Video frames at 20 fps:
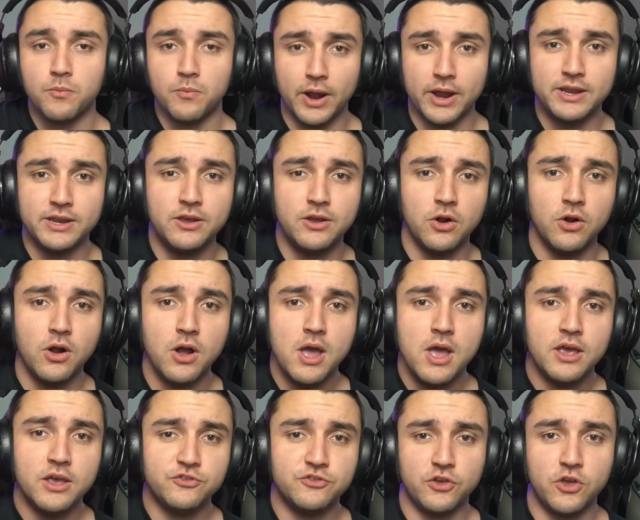Right here
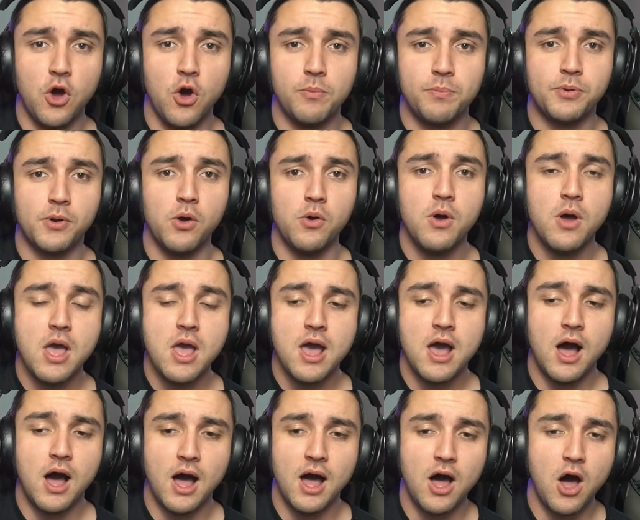is a GoPro.
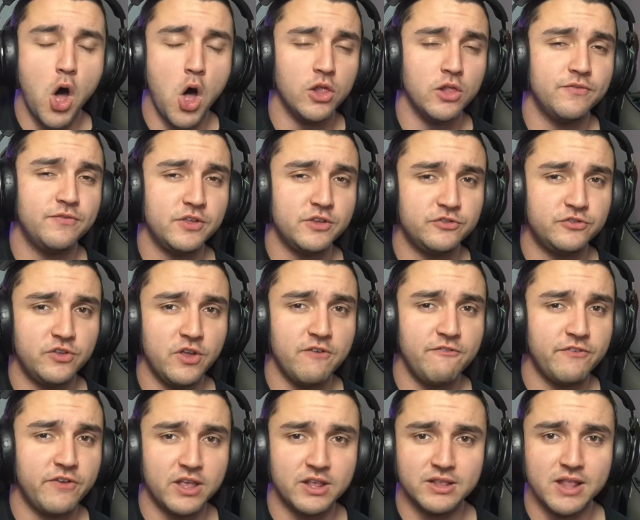All of this
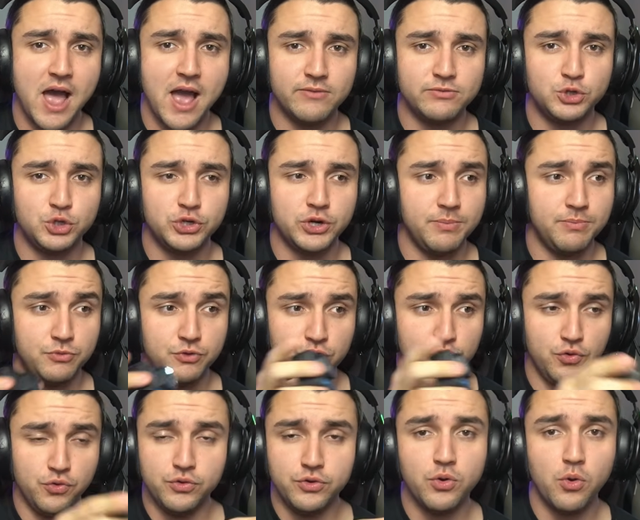stuff can live stream
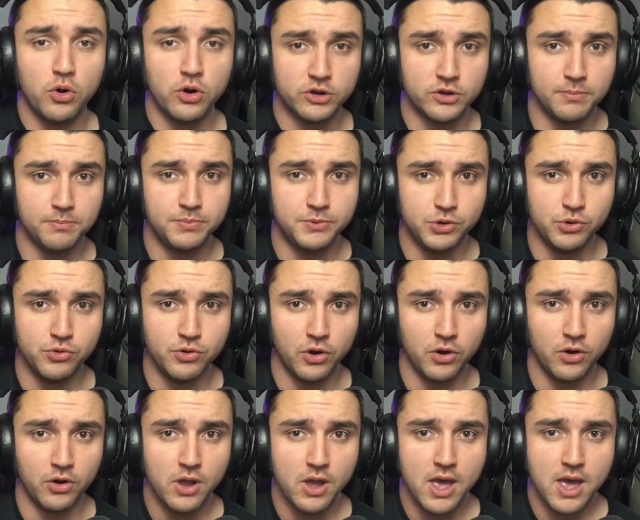to your
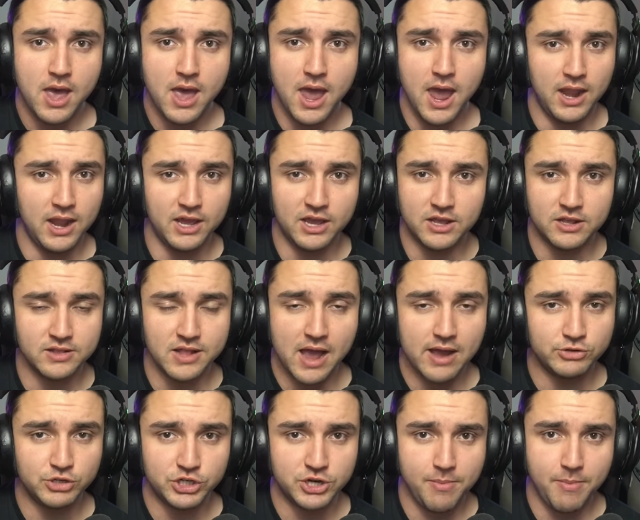computer, and it can
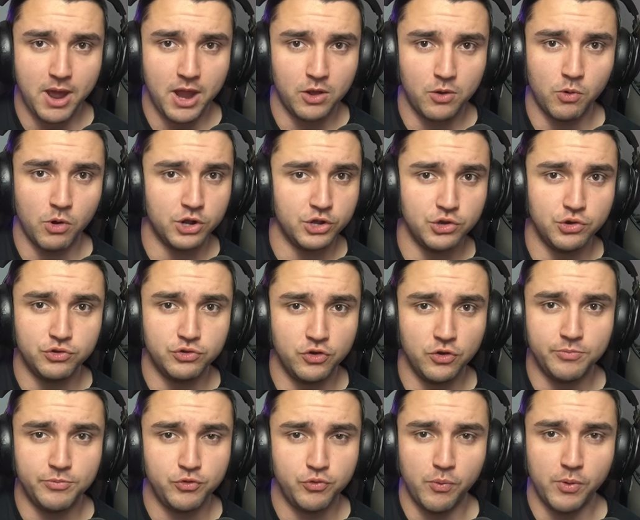live stream anywhere.
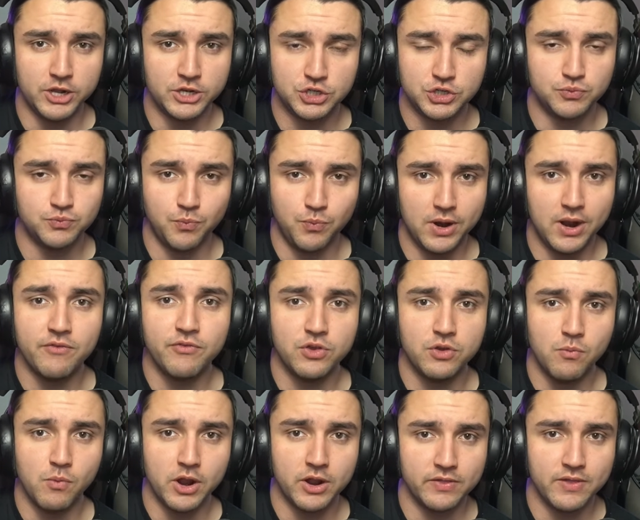YouTube, Twitch, whatever
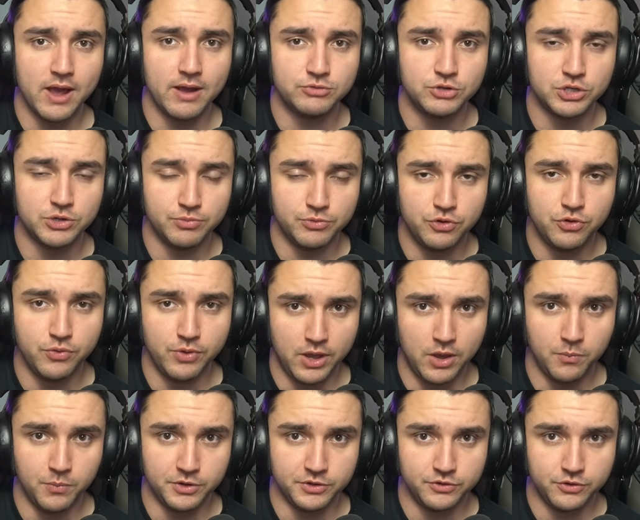you want to live stream to,
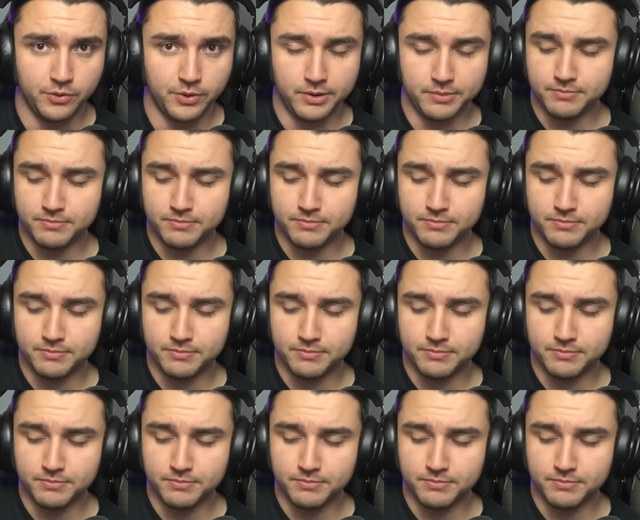it will do